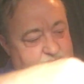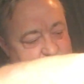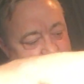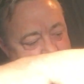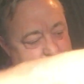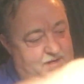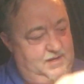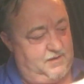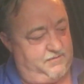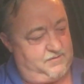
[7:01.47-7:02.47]
to snap in
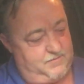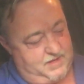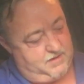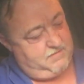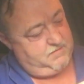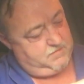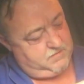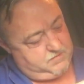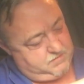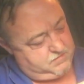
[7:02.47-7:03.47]
here somehow.
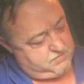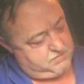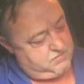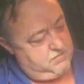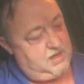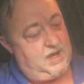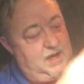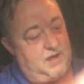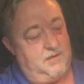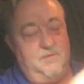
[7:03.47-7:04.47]

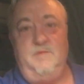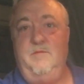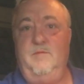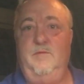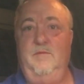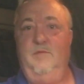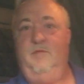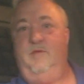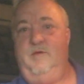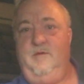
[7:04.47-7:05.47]
Ah,
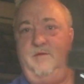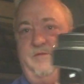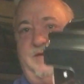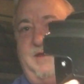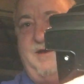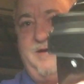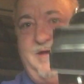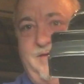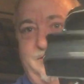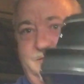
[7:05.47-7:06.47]
see, there it
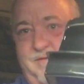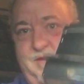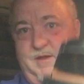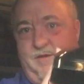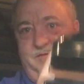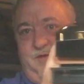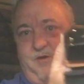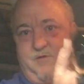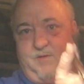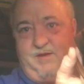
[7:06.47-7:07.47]
goes. So
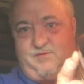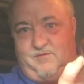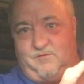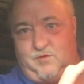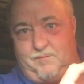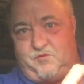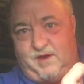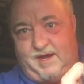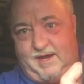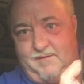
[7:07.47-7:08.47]
your grease drip
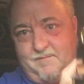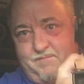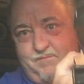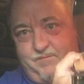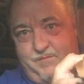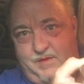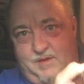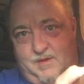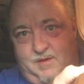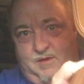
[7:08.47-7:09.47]
tray
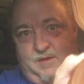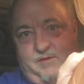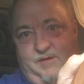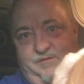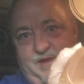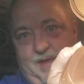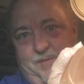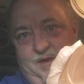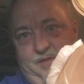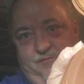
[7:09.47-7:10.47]
does
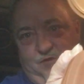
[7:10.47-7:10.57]
snap in on the